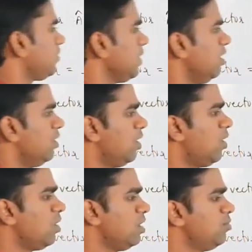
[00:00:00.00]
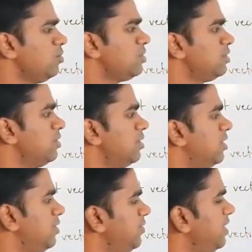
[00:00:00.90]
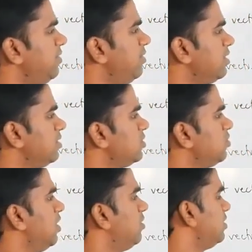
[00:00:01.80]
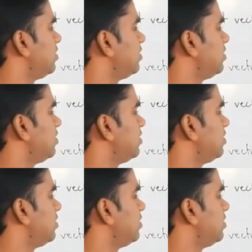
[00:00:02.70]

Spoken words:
all about unit vectors we have